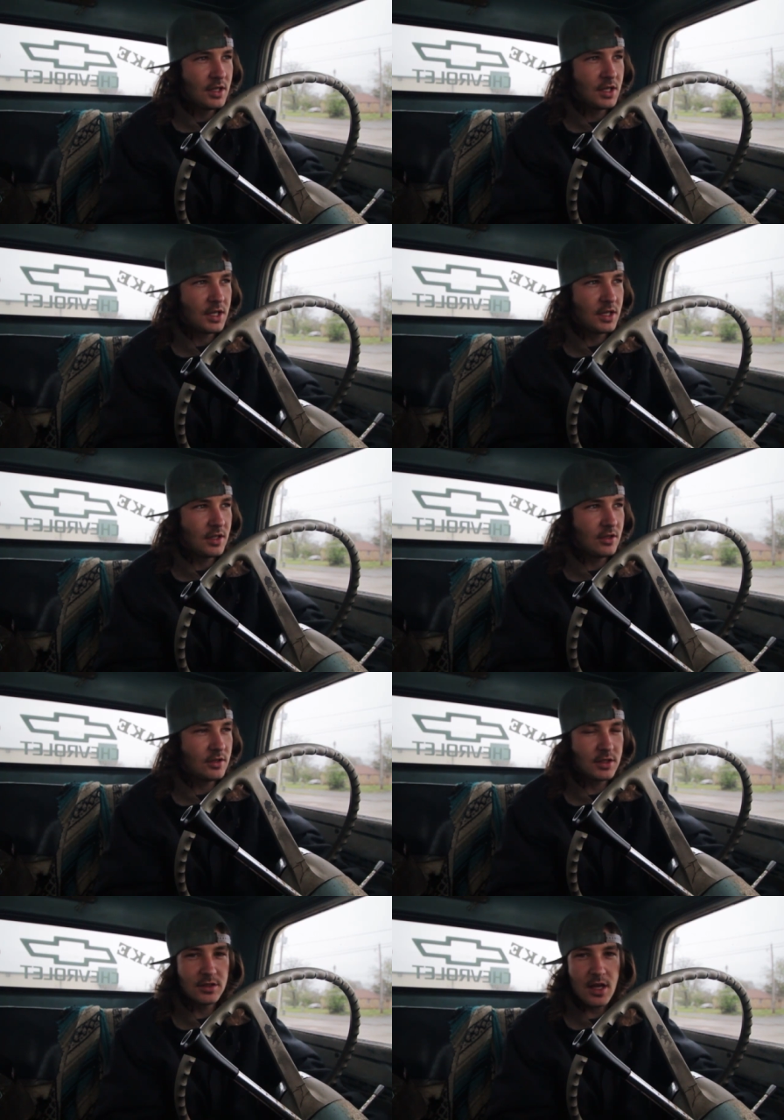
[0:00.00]
And it
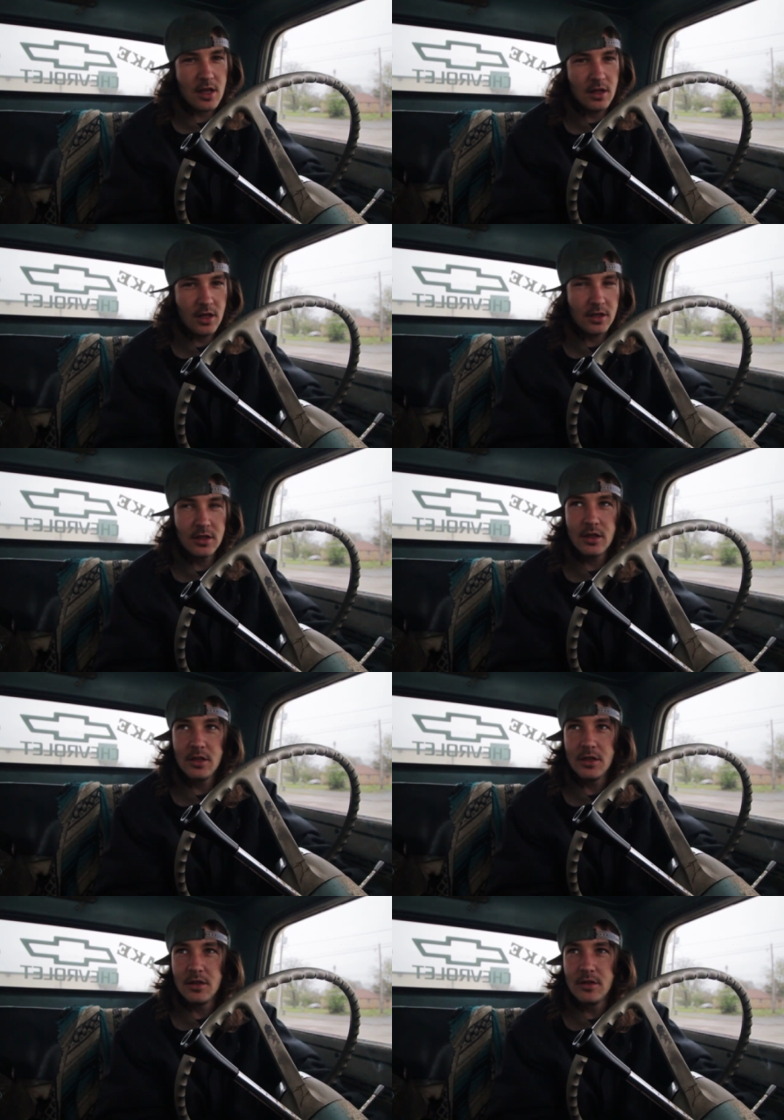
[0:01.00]
looked exactly like an
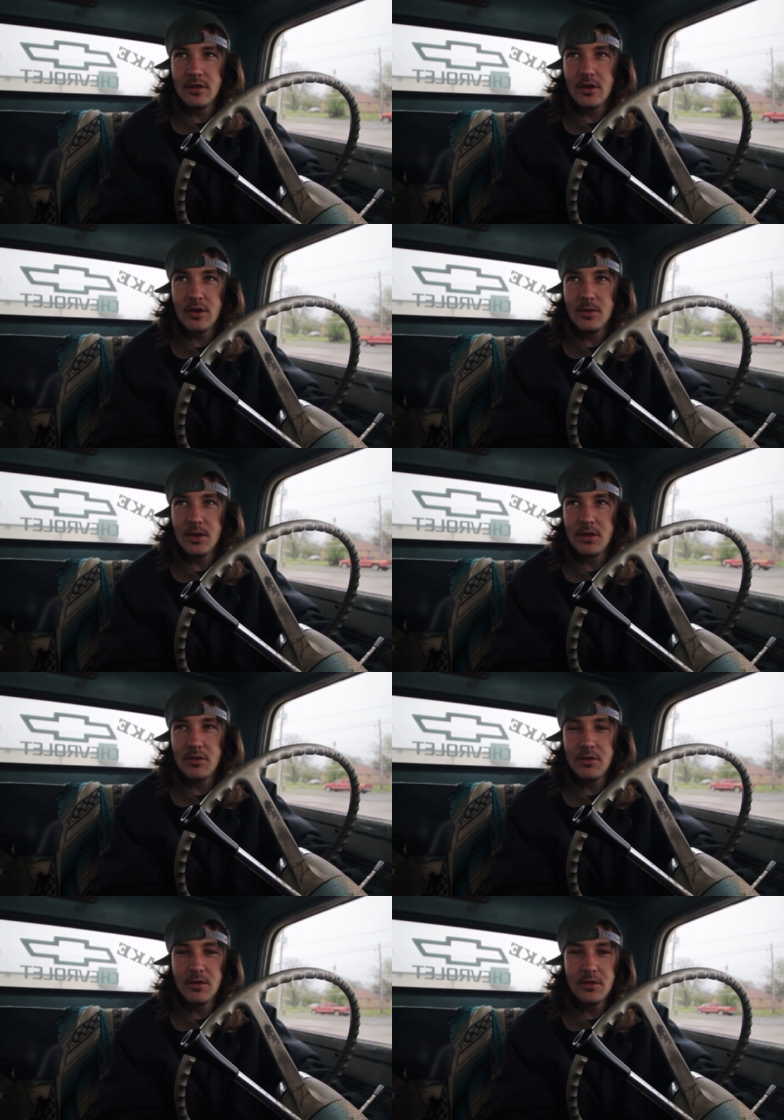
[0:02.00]
onion all the way
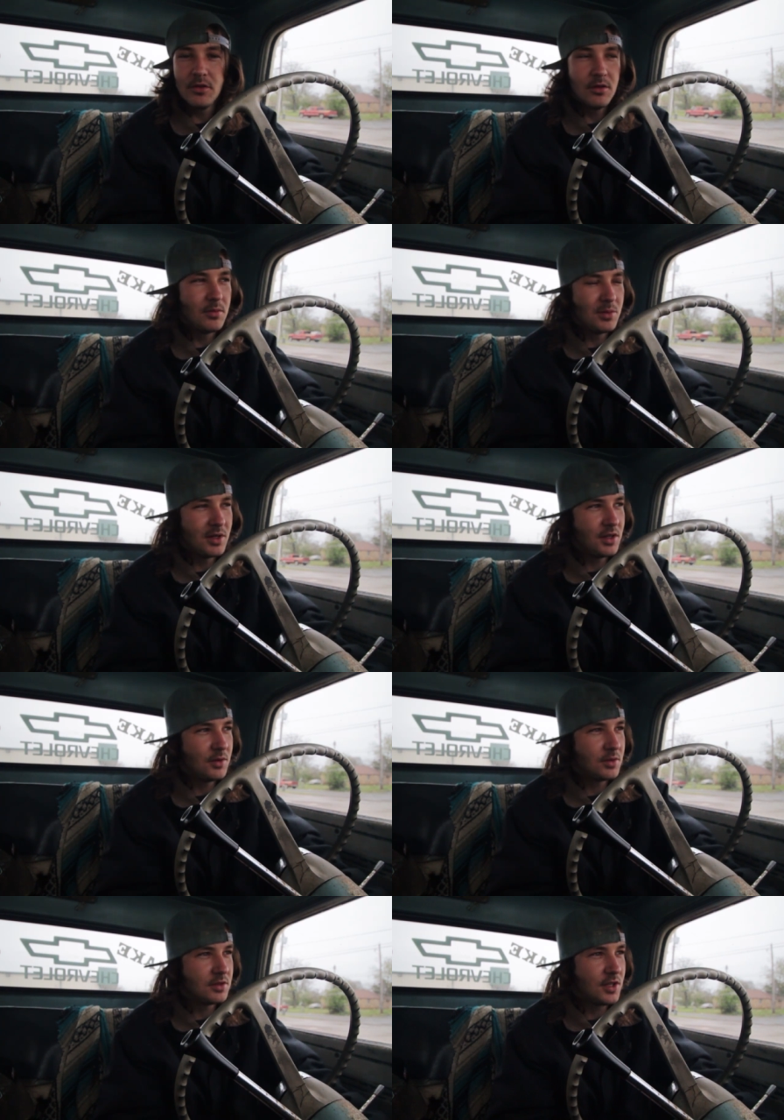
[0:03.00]
through and through, but
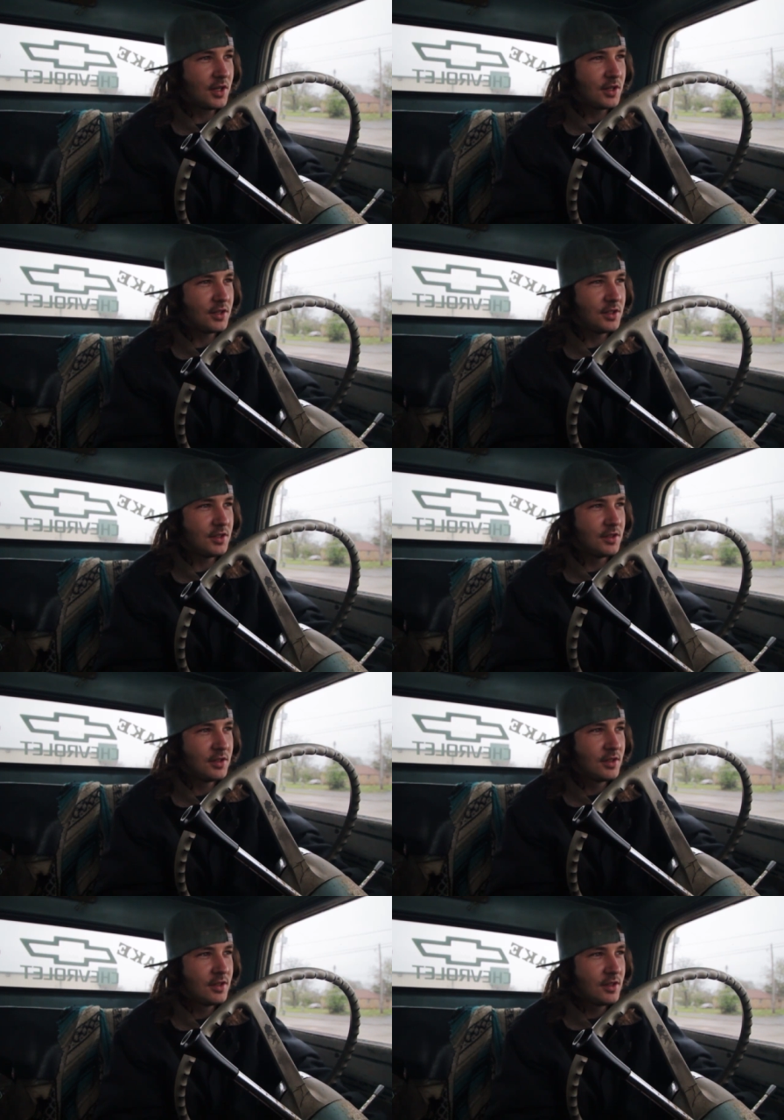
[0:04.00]
it was not an onion.
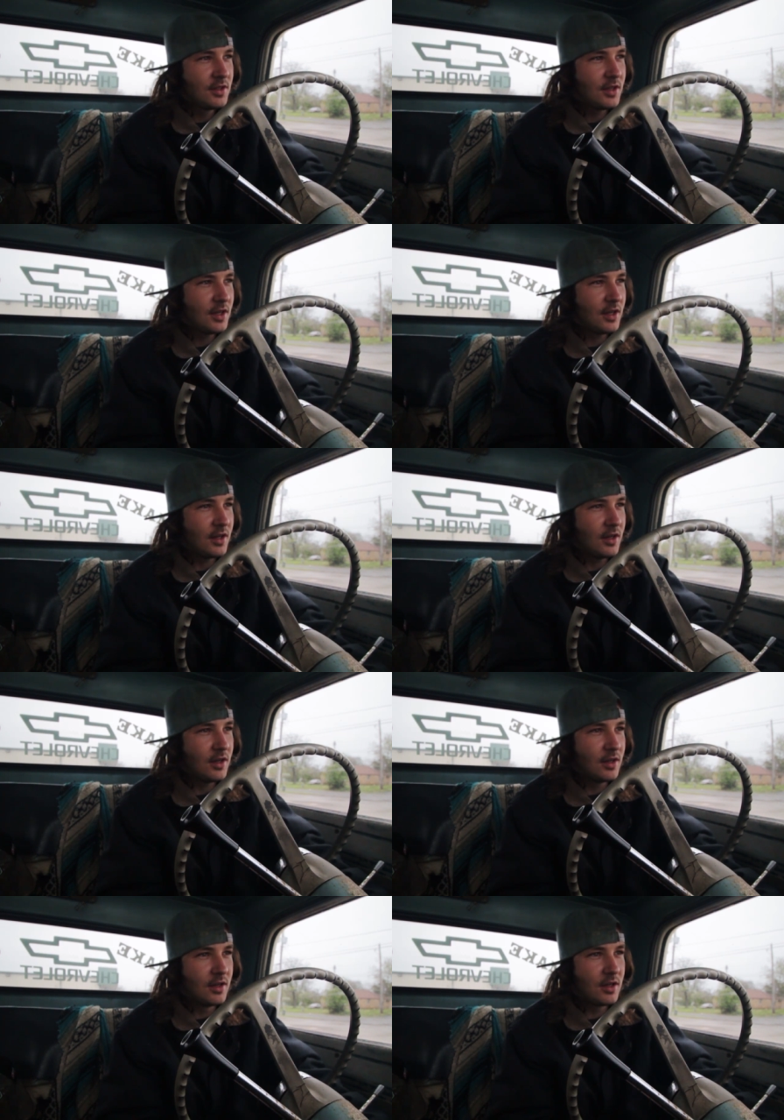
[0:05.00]
And
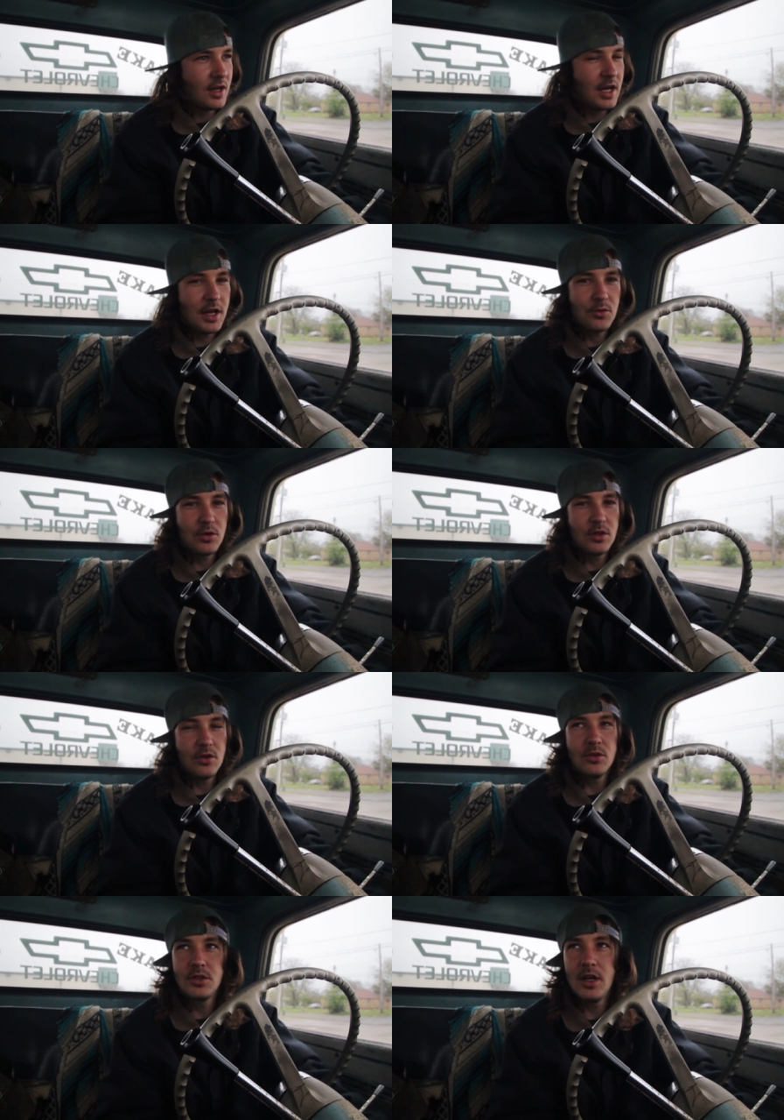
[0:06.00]
uh, I had one of the
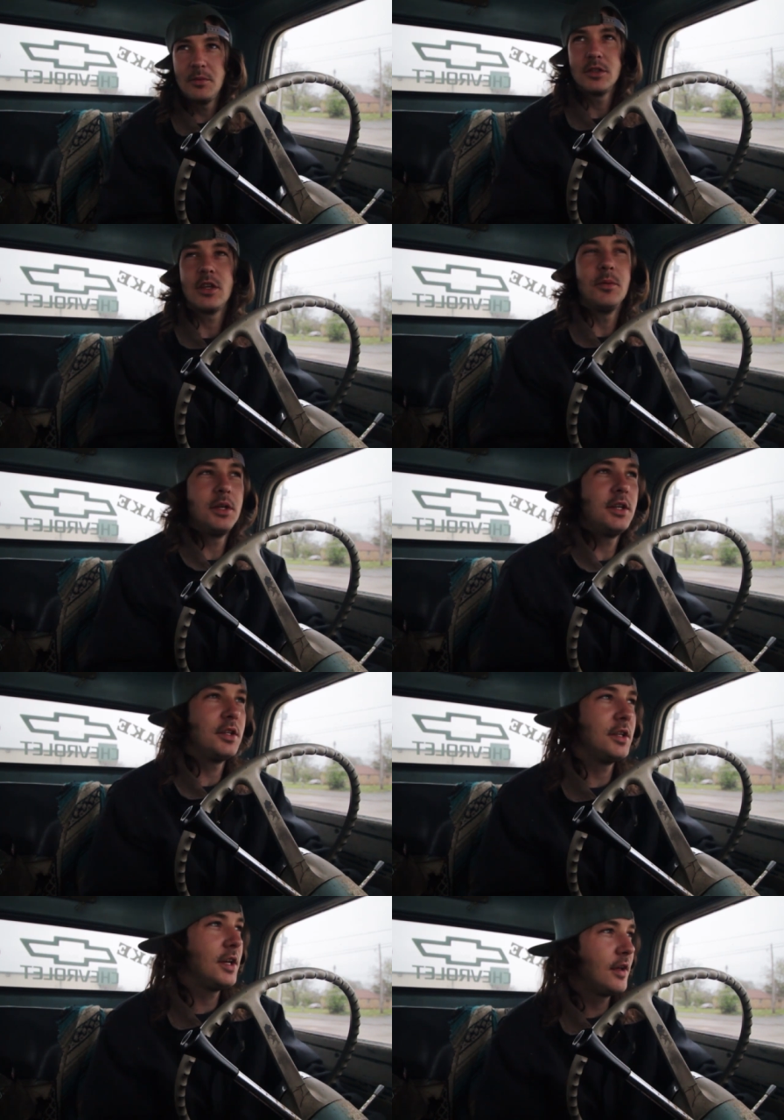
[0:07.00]
old timers come in here
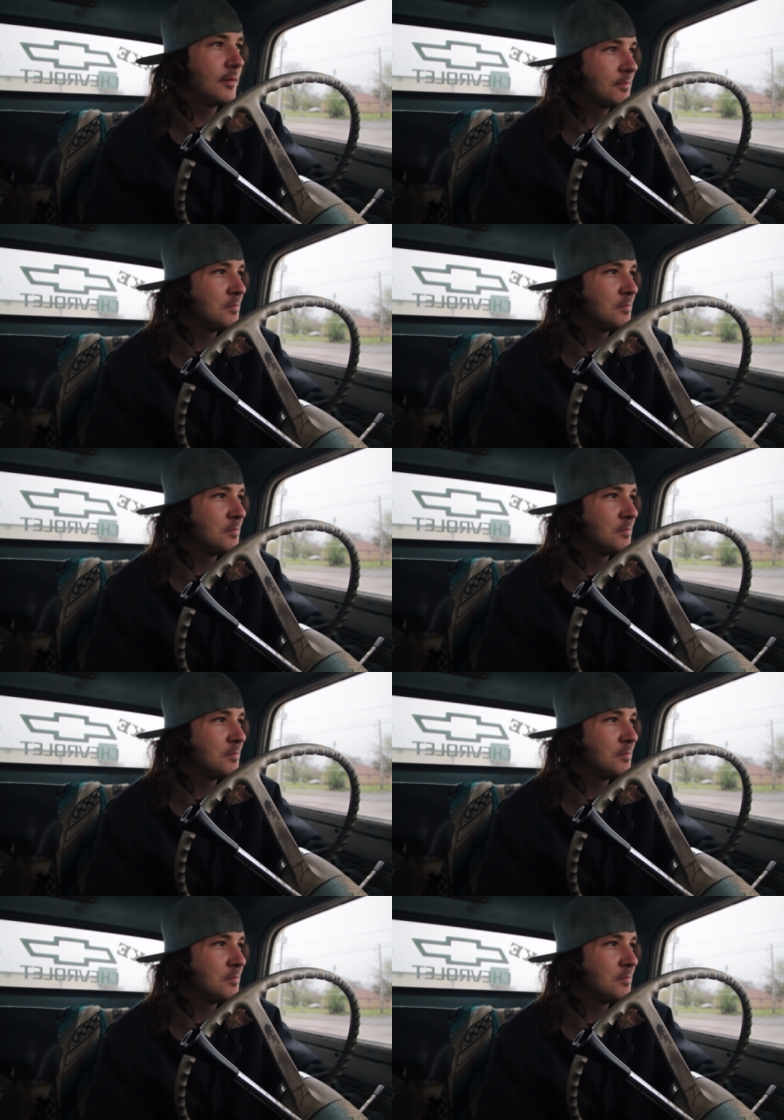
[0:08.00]
today.